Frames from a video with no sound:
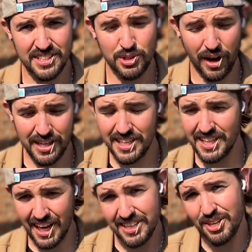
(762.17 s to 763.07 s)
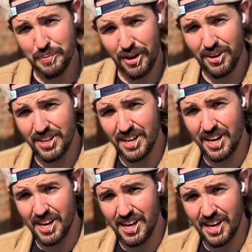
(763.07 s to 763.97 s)
So I need about
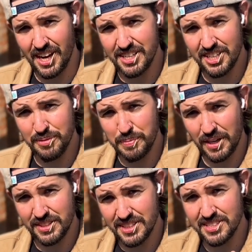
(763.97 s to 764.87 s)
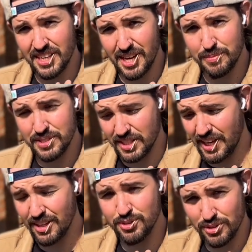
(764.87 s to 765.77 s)
this time to
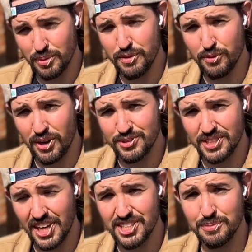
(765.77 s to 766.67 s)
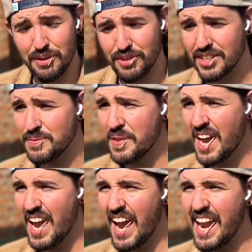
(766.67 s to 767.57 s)
cancel, 24 hours to cancel my flights.
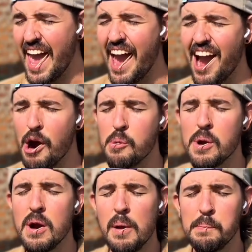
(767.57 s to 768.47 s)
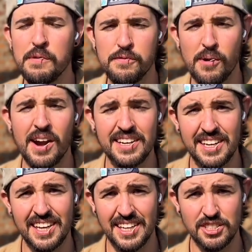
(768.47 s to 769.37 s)
An hour before I
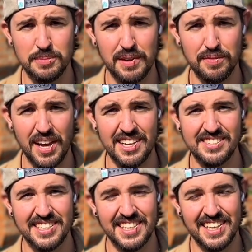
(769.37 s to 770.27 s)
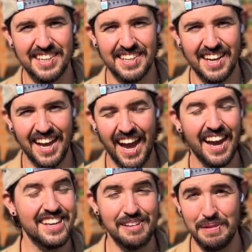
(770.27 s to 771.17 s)
need to cancel my flights,
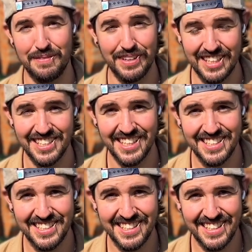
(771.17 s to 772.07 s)
I get my visas.